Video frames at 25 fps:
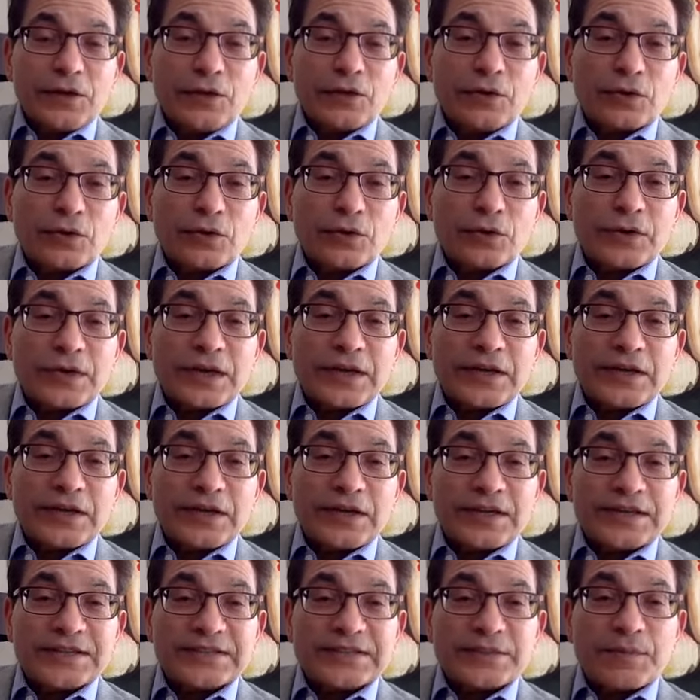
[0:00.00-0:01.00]
look at
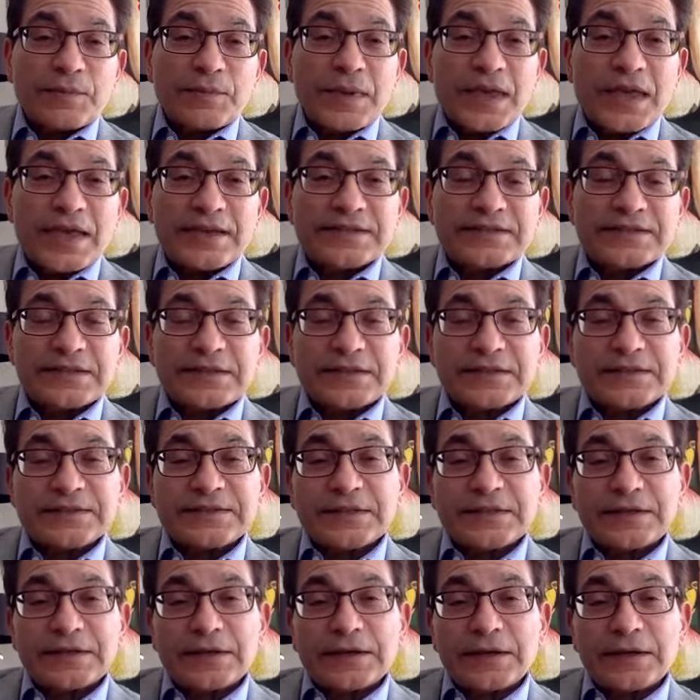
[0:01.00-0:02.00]
it as a maze and
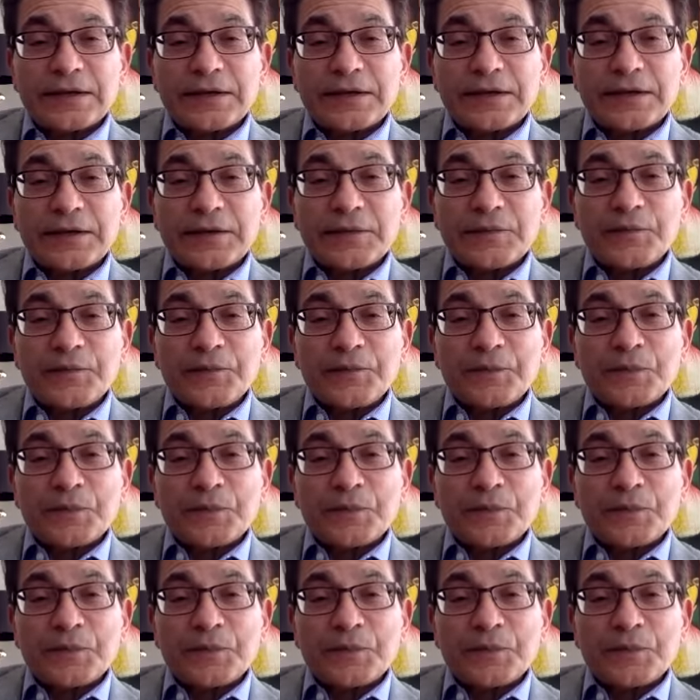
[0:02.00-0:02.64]
say,